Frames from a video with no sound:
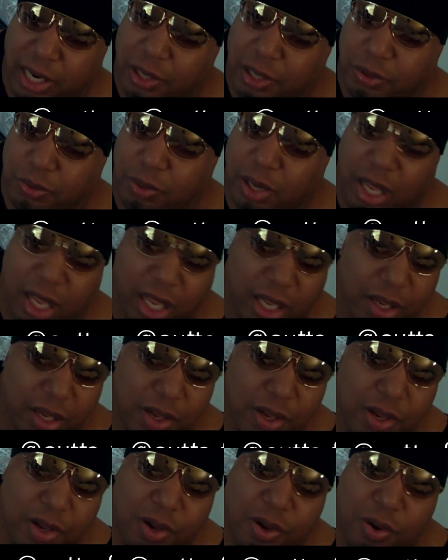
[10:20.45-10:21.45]
Here's why.
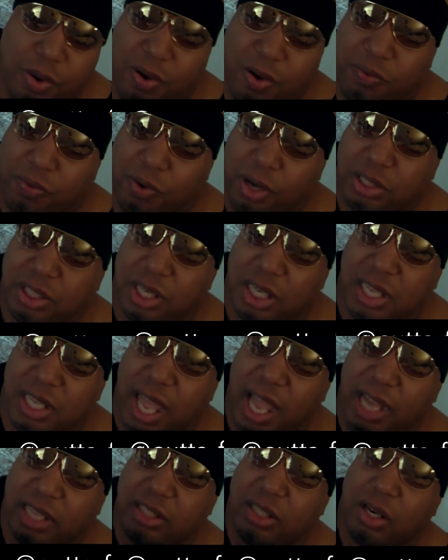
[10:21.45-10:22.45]
If Russia
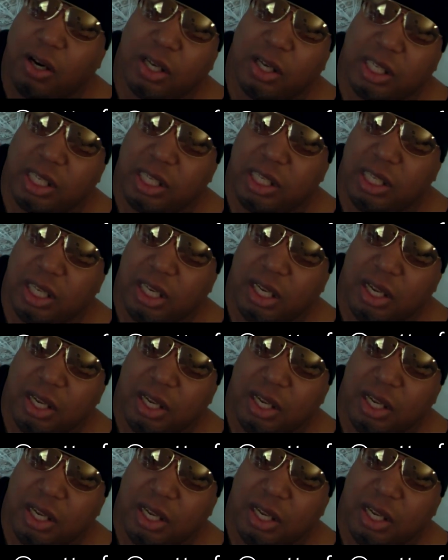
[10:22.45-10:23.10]
attacks Turkey,